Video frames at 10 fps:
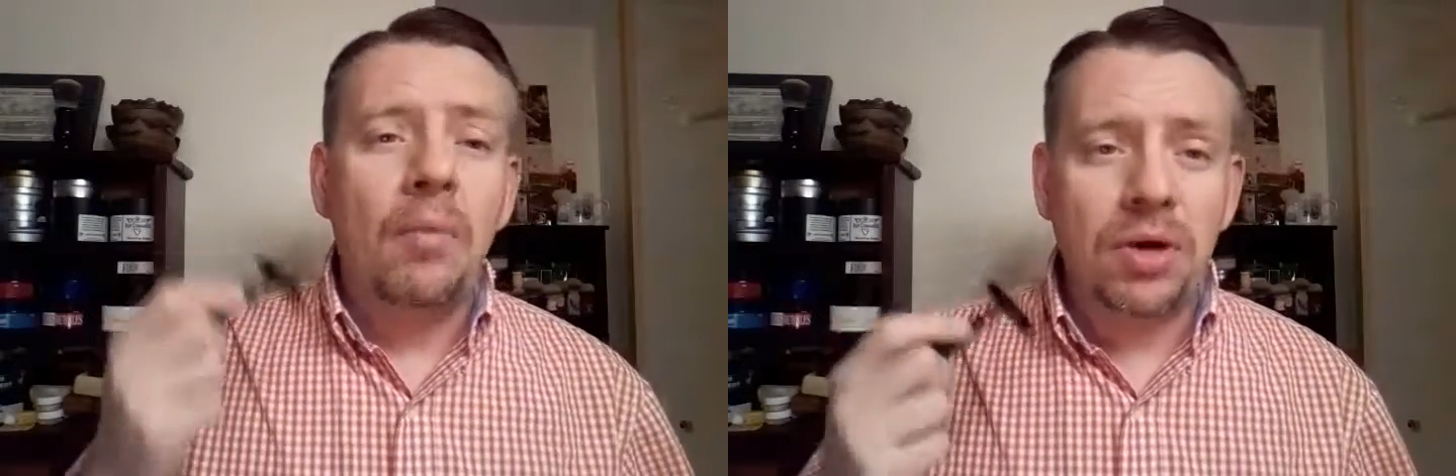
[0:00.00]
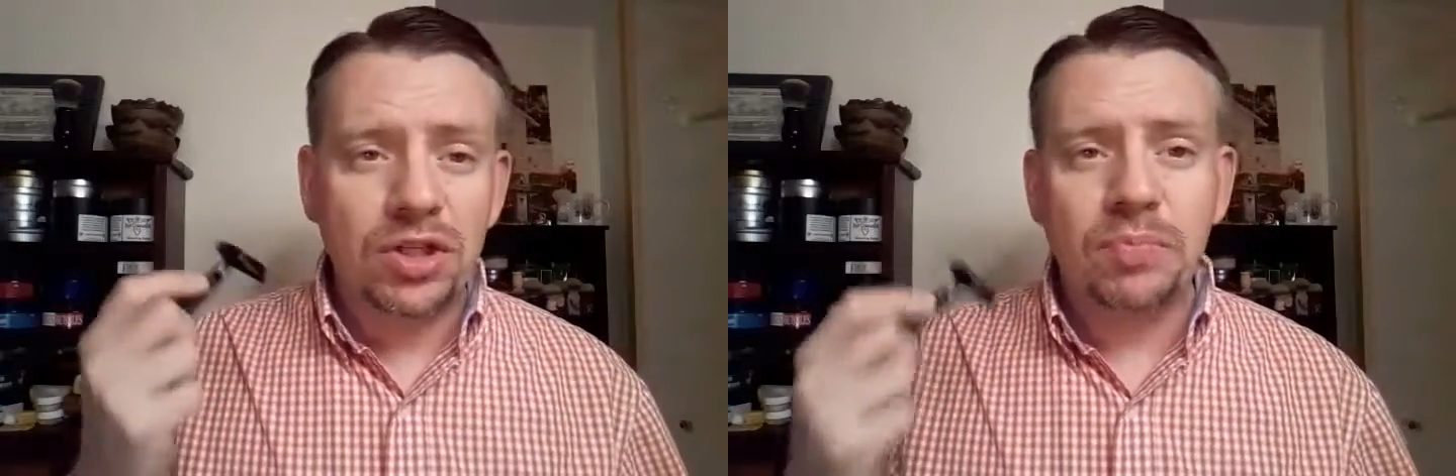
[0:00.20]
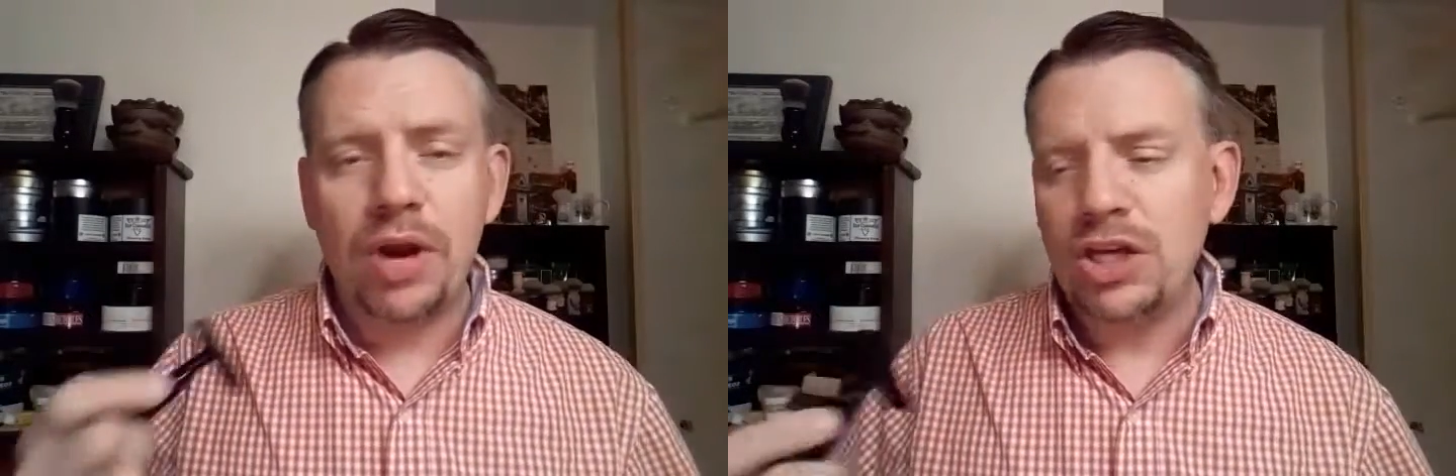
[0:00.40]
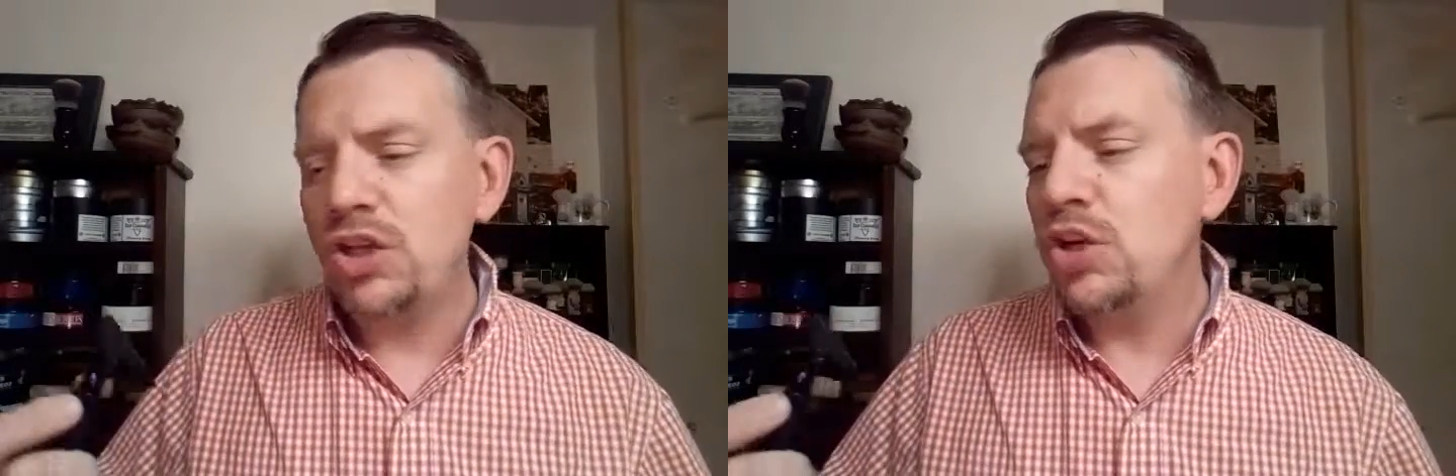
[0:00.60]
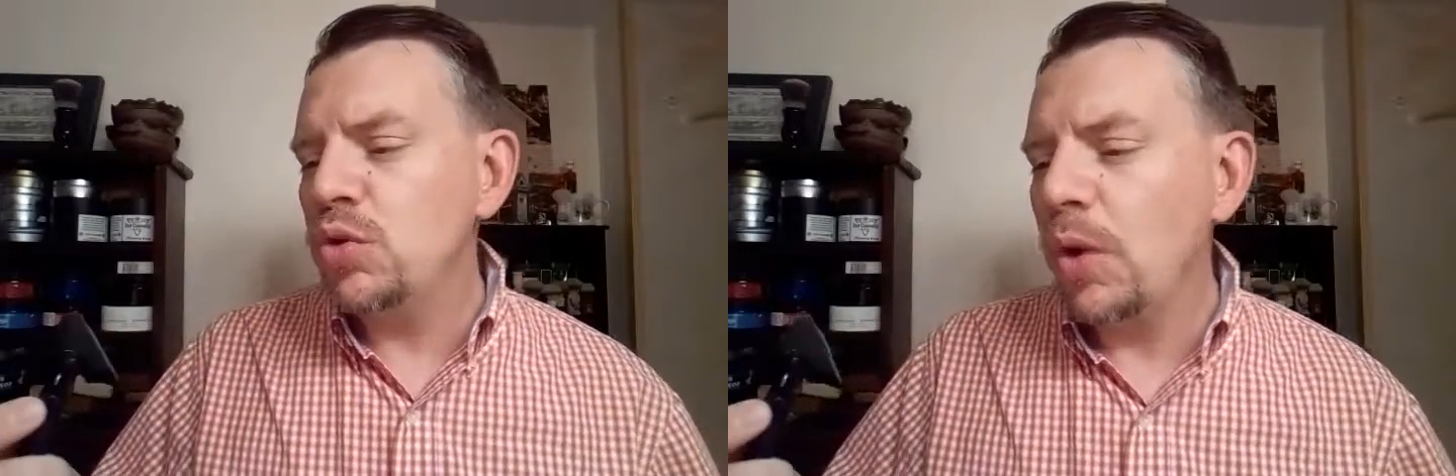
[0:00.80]
much
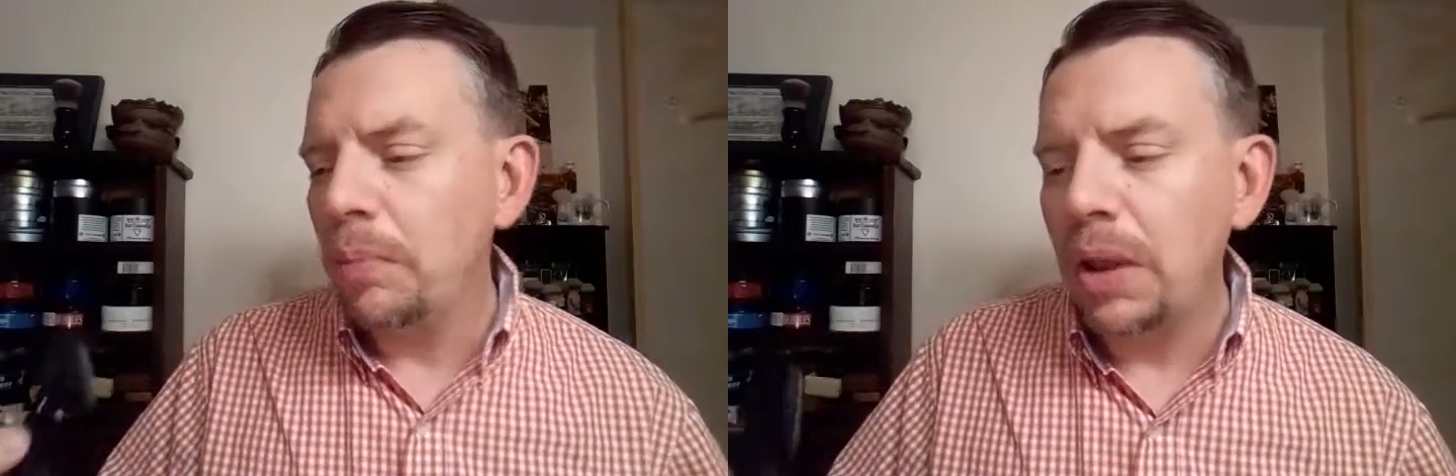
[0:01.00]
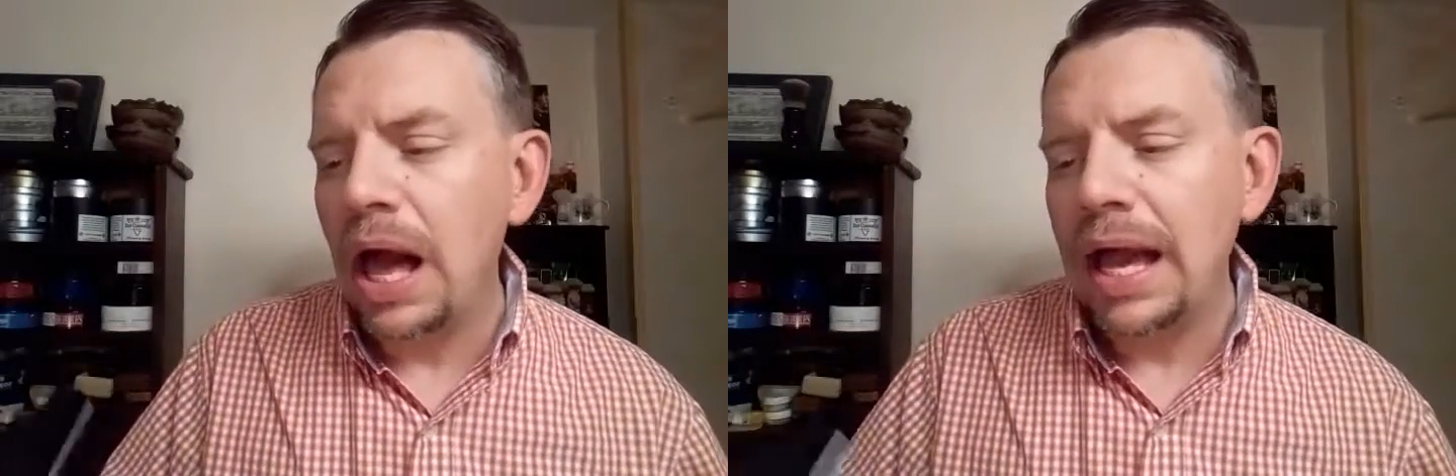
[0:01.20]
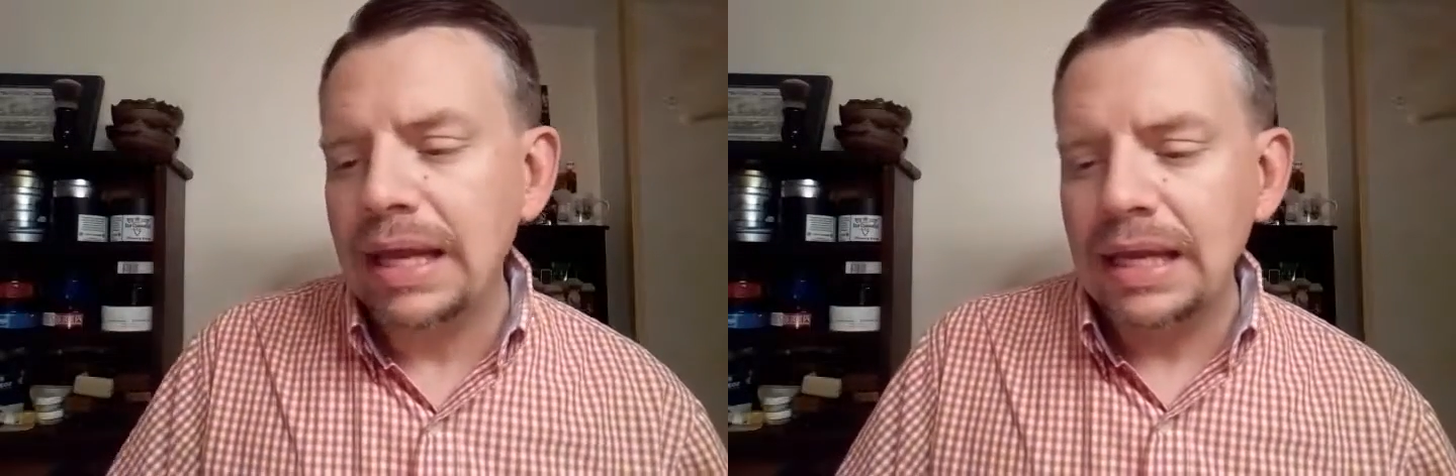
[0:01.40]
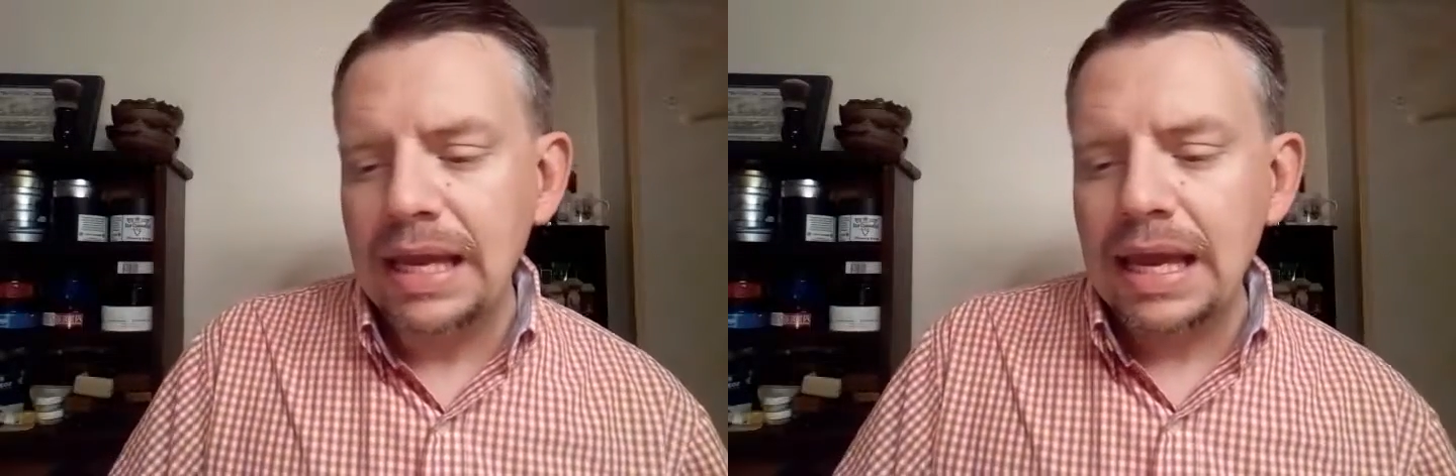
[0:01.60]
pressure to apply.